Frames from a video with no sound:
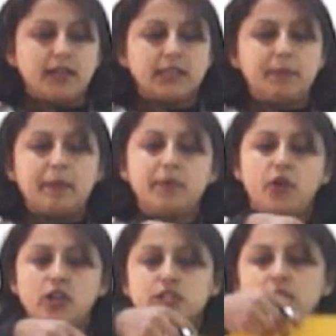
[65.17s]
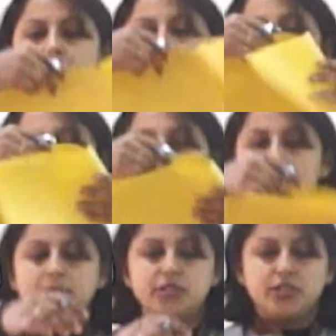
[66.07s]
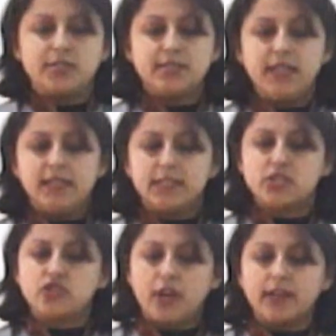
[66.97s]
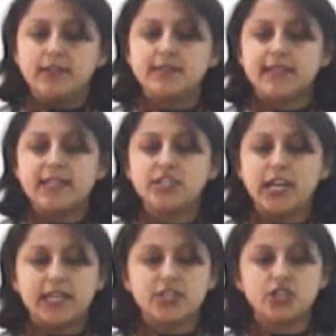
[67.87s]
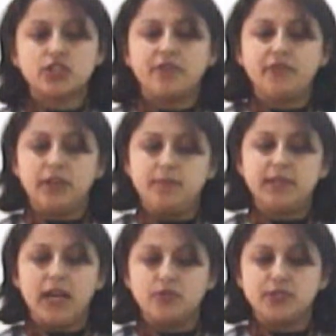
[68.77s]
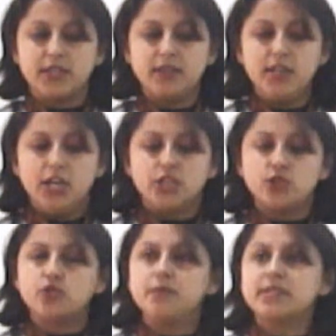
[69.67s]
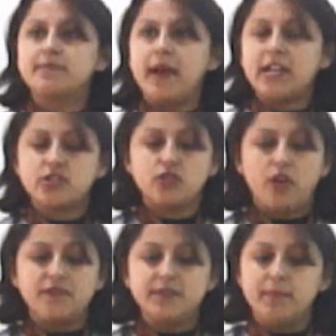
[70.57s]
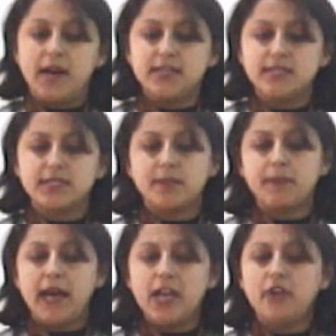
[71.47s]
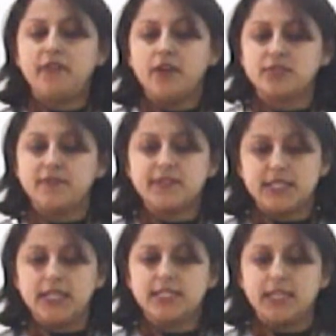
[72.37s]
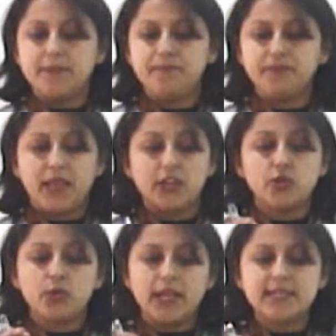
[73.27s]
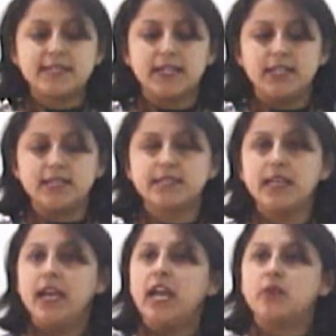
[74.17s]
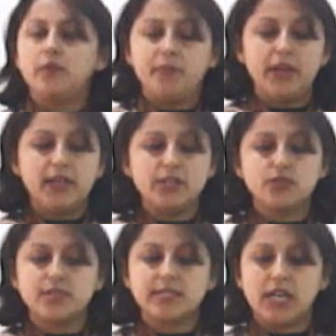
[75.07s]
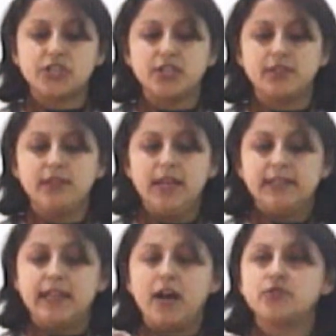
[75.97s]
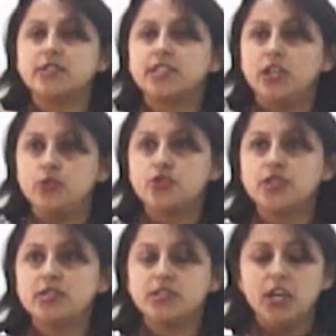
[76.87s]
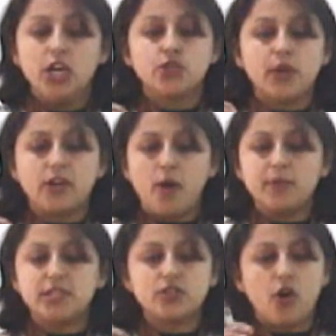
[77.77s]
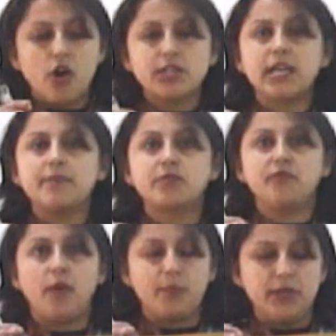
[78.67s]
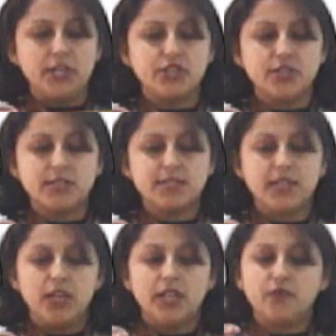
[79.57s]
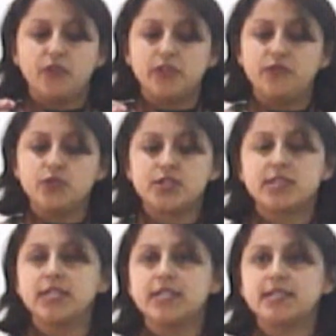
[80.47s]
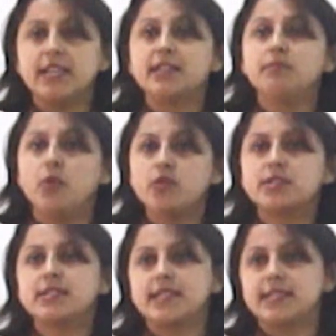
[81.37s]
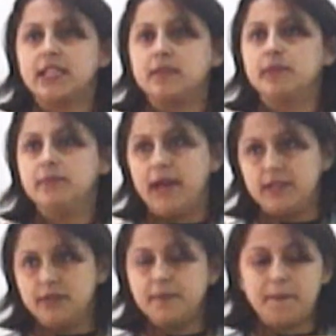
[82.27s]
The paper also aims to establish the struggles and challenges of urban housing due to mismatch of demand and supply of housing facility, and through case studies, it will bring into discussion the housing solutions to accommodate all types of populations for the future cities in the most sustainable manner.